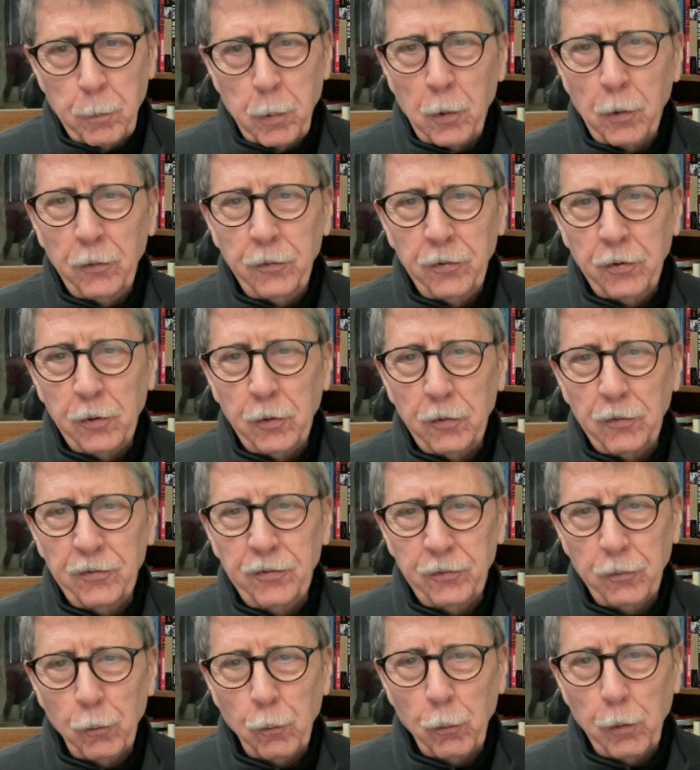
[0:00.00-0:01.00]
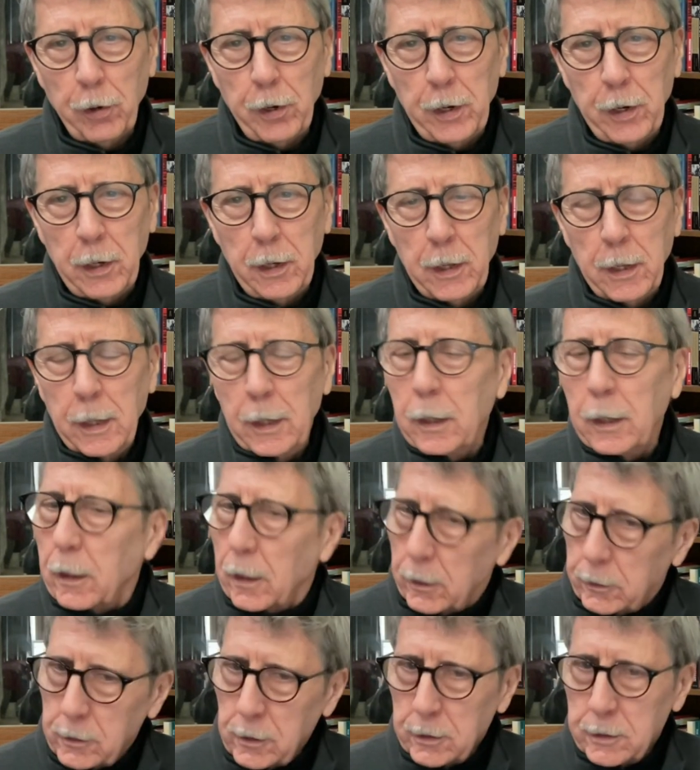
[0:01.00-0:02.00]
personal story
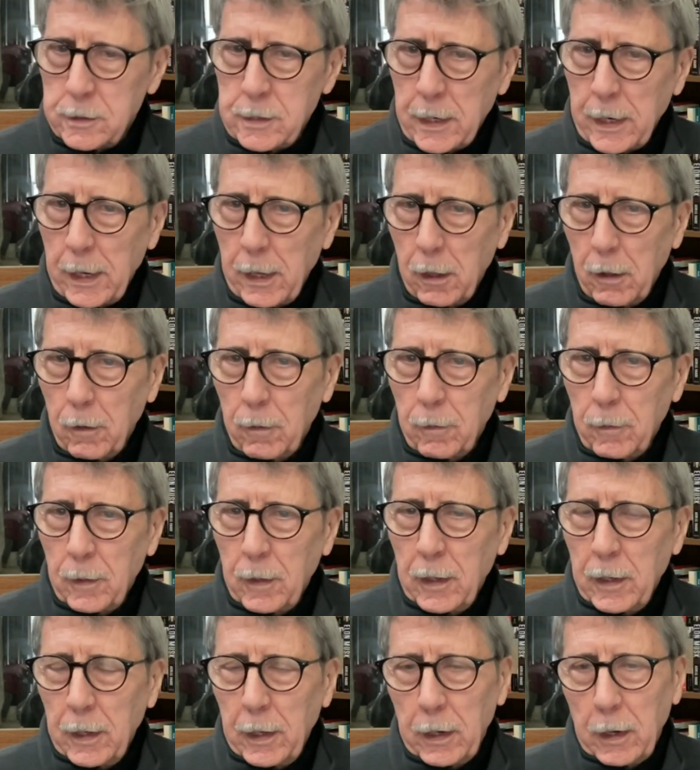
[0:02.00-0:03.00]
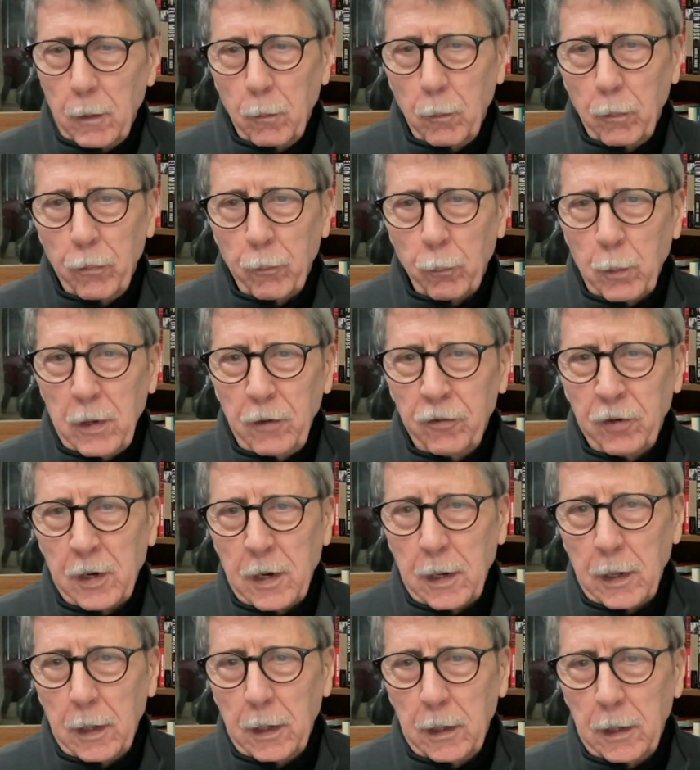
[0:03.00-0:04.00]
to tell. And the reason
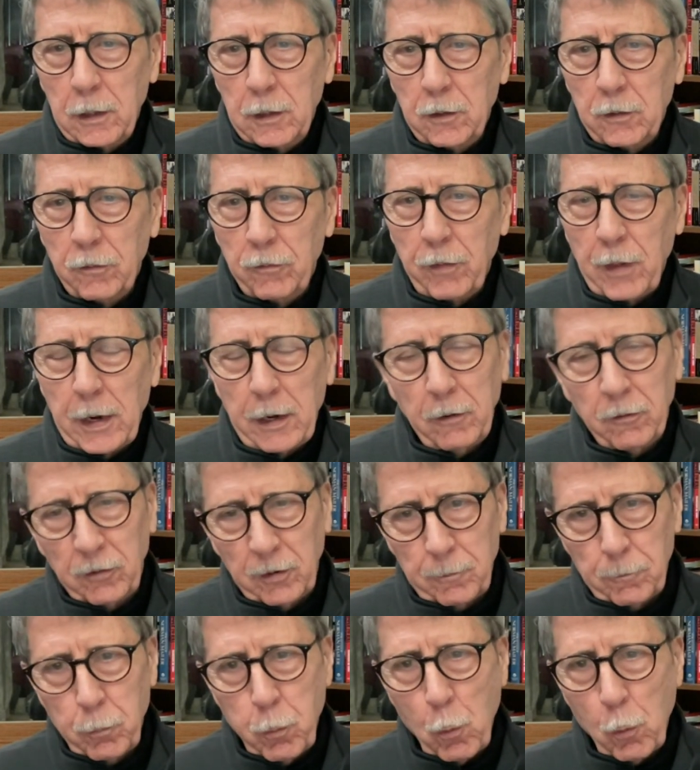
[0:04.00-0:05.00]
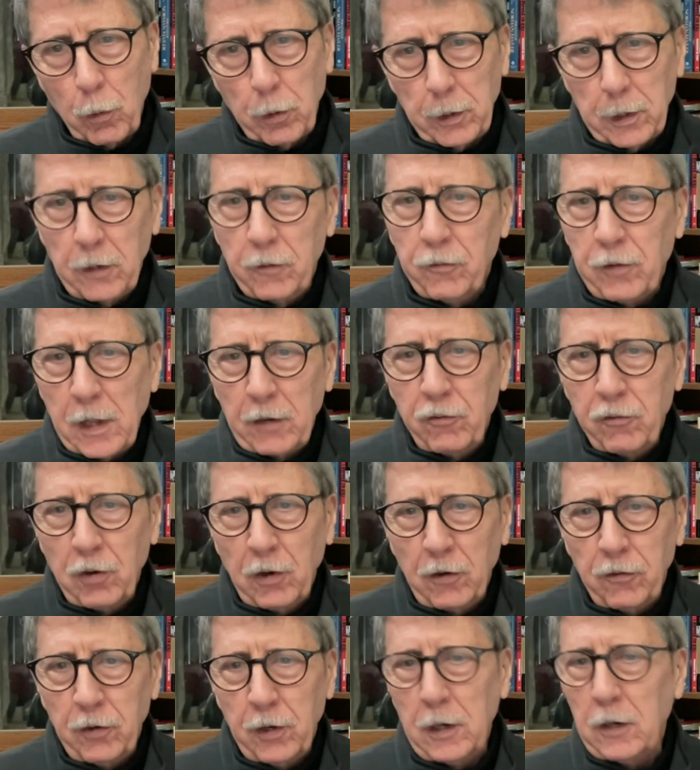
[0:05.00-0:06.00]
is that it's important. It's not
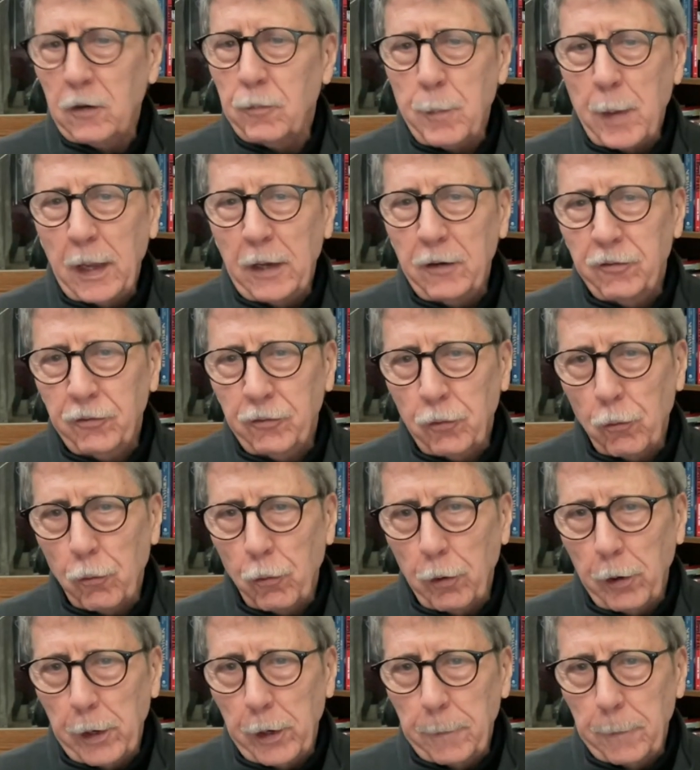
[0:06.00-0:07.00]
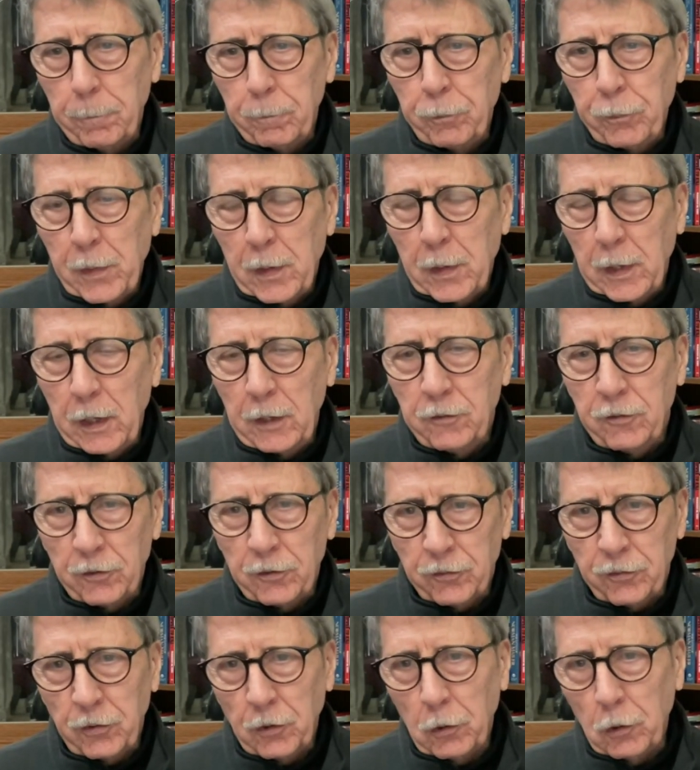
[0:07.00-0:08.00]
just that it's my story. It's a
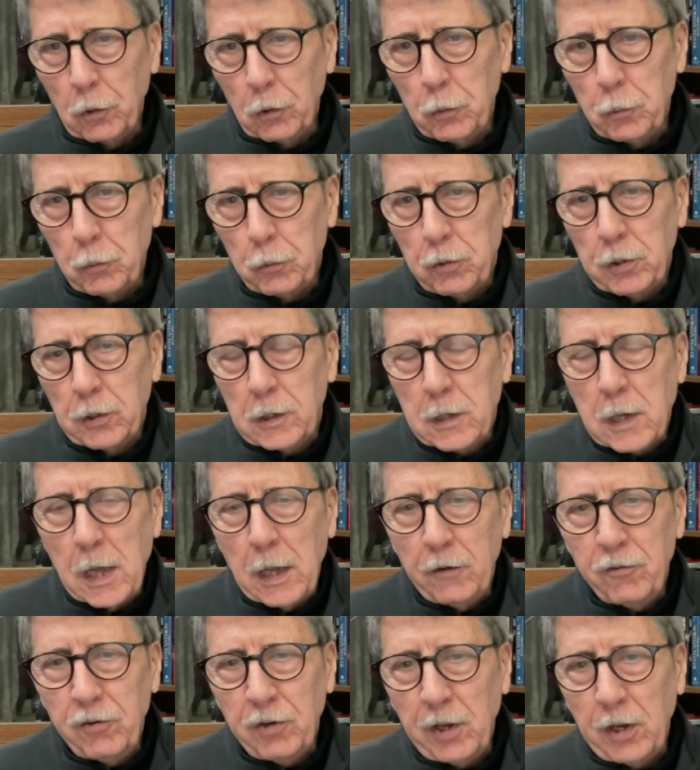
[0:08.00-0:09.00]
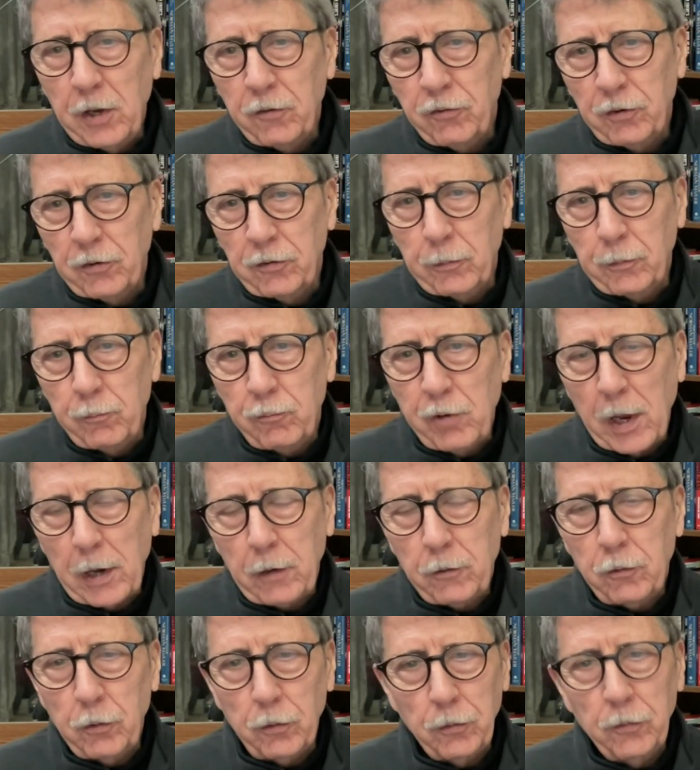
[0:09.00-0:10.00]
salute to conscientious
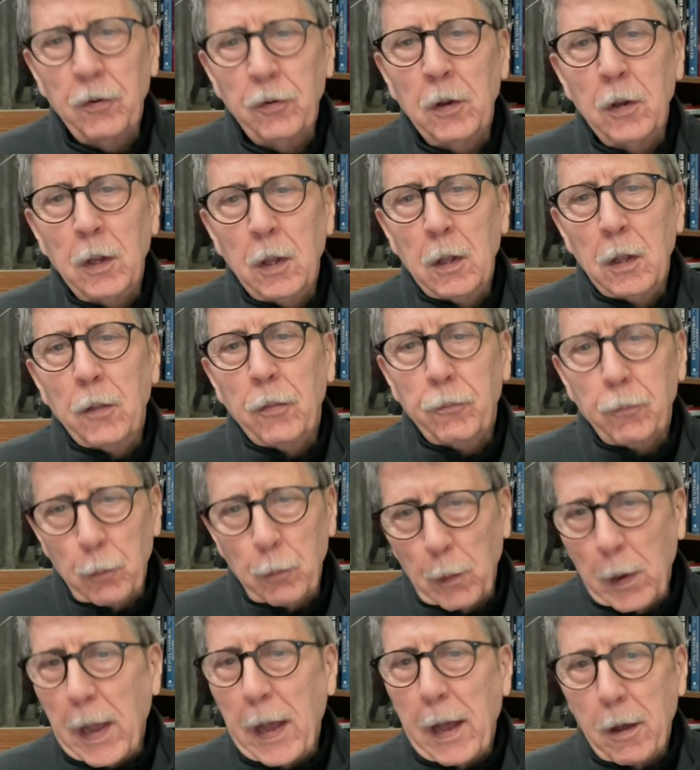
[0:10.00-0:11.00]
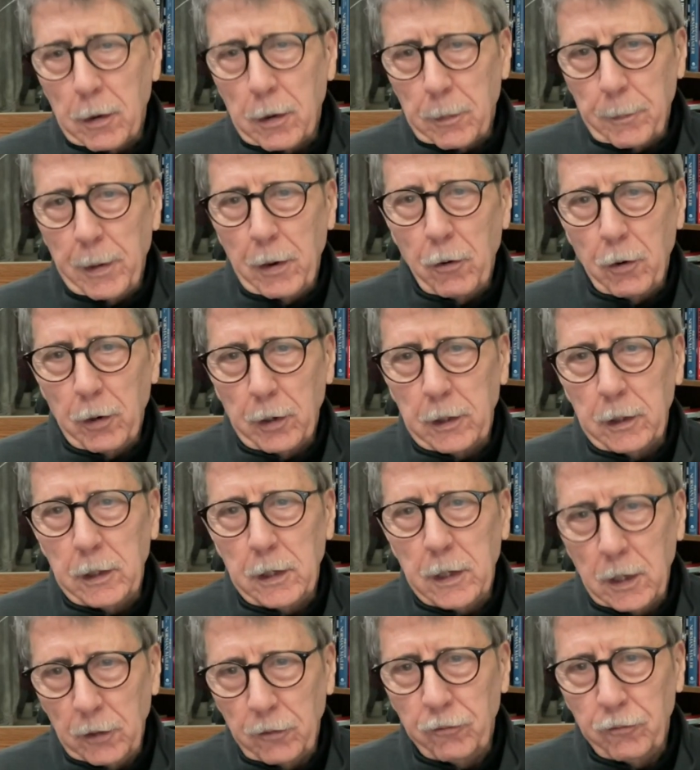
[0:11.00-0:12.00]
objectors throughout American
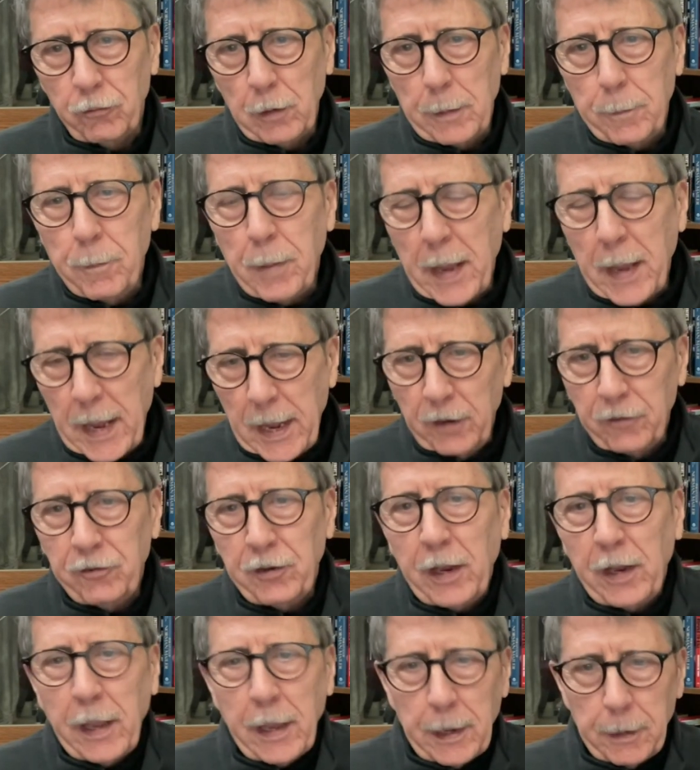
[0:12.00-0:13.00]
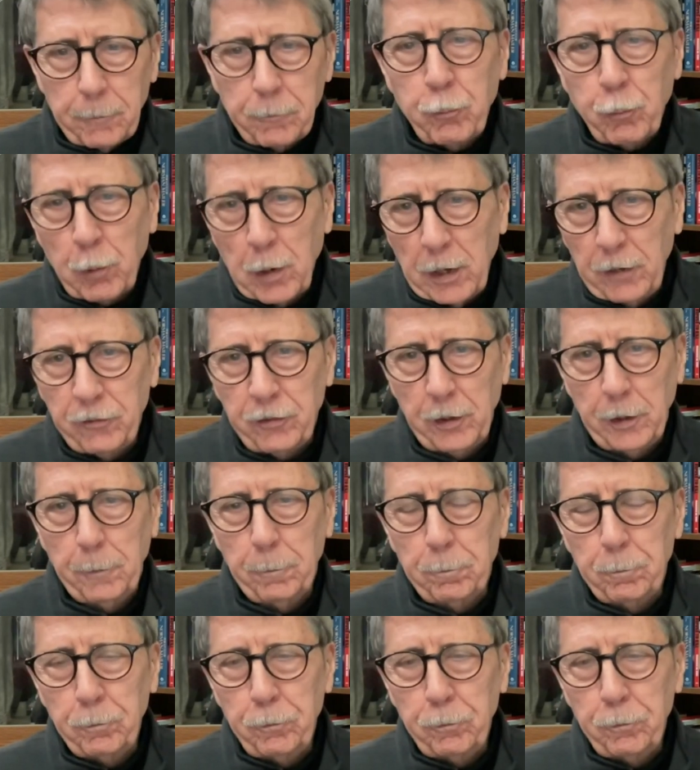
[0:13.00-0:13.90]
history, past and present.